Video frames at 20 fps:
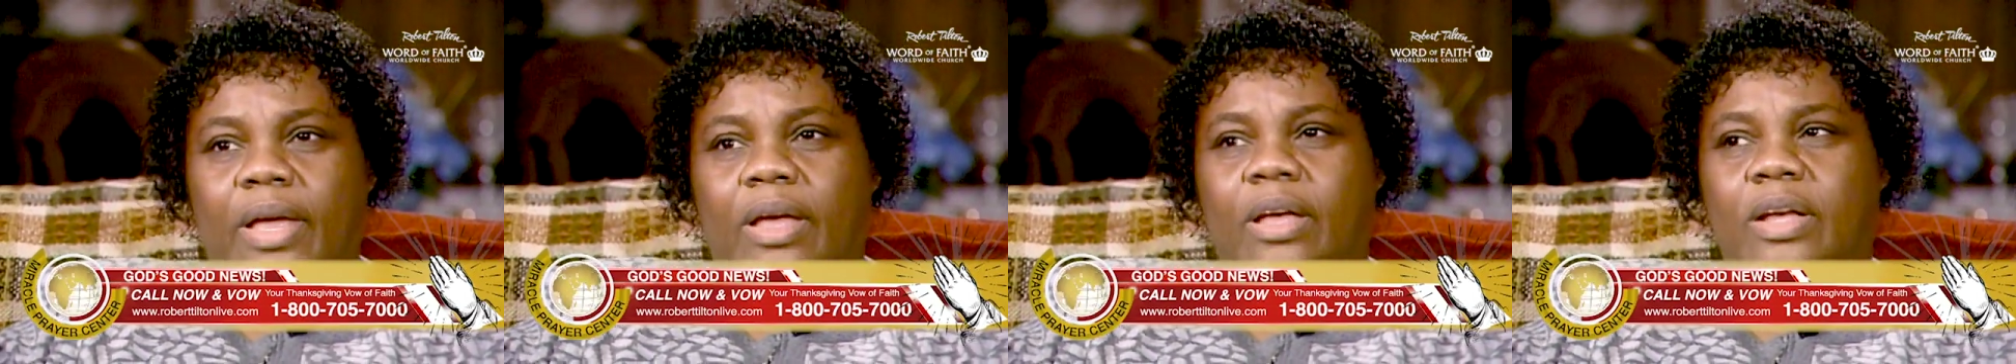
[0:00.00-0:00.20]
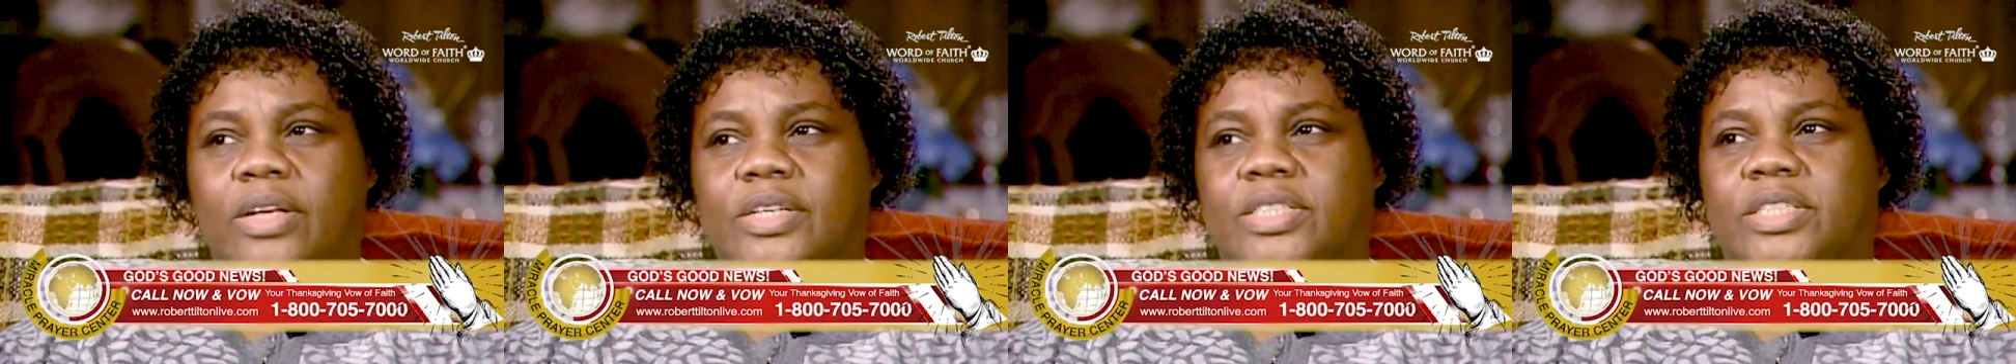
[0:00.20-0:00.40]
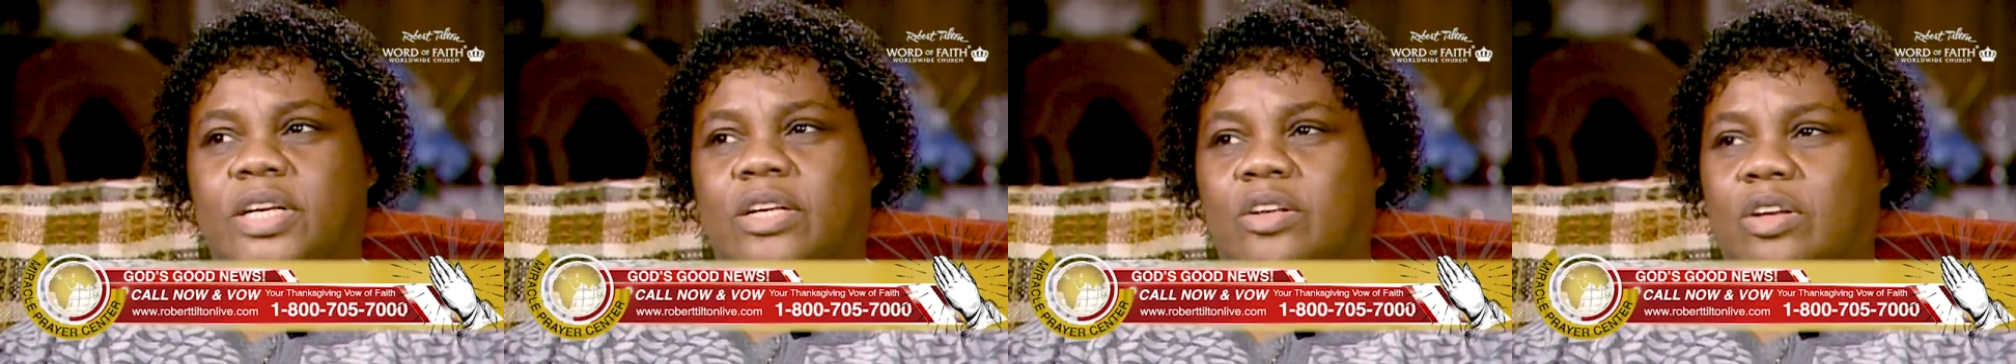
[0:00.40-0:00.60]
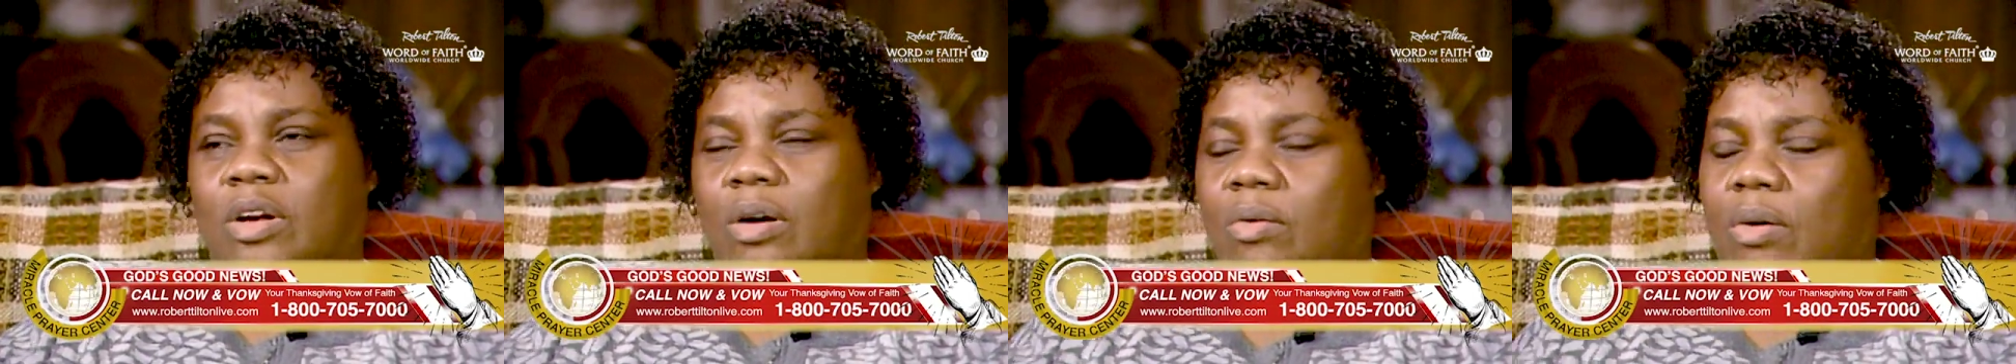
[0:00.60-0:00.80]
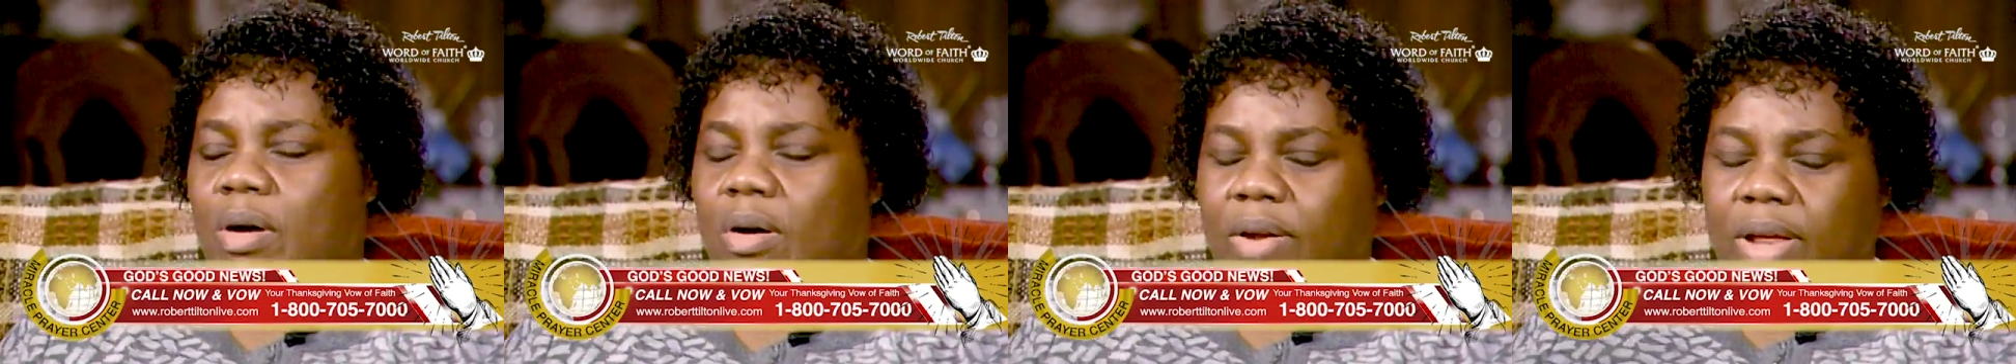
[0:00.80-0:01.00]
He said, go
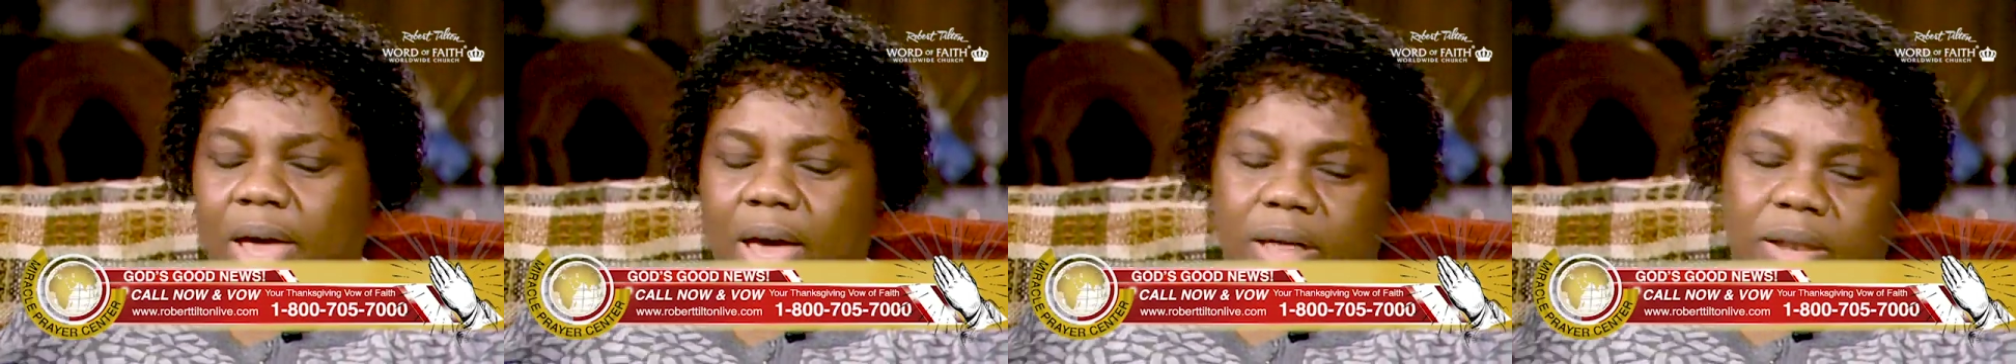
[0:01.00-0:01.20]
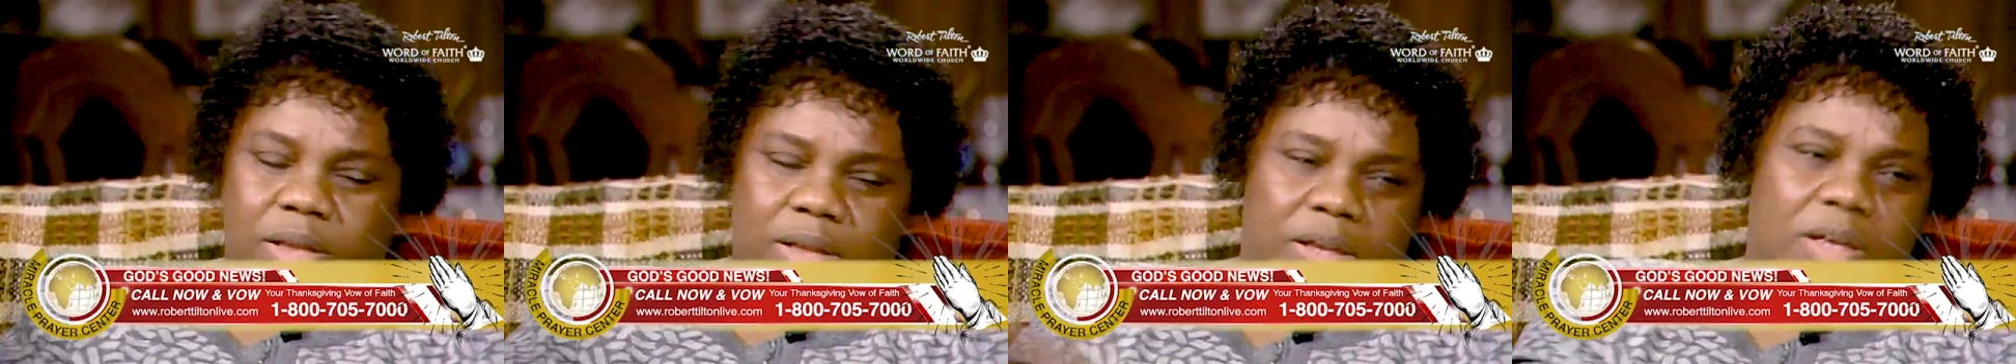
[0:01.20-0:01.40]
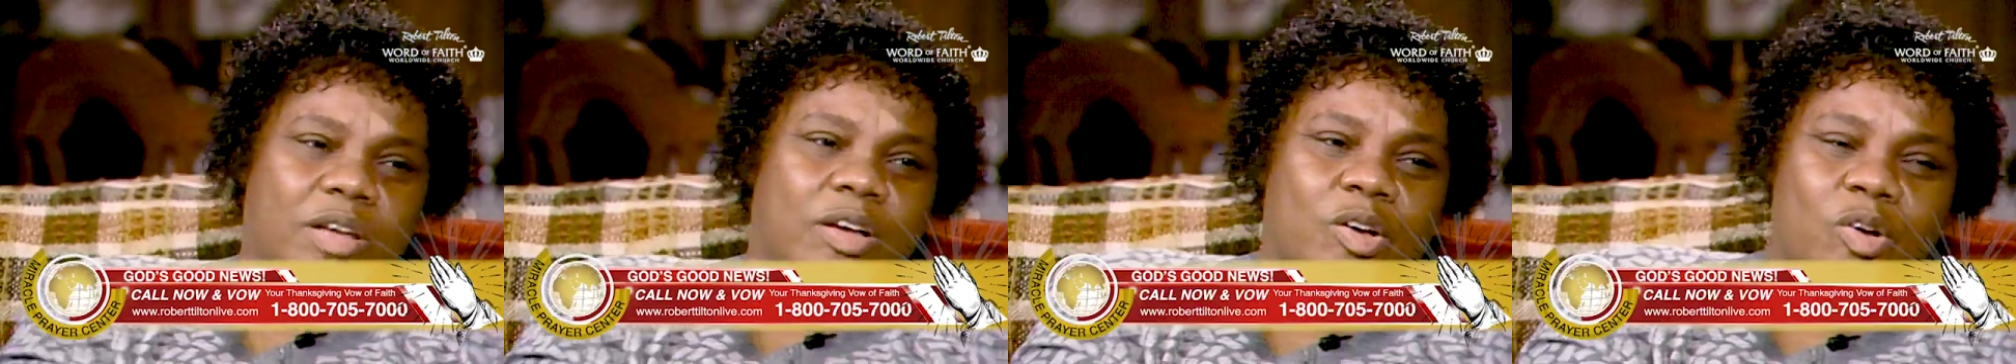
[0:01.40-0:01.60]
on out of here and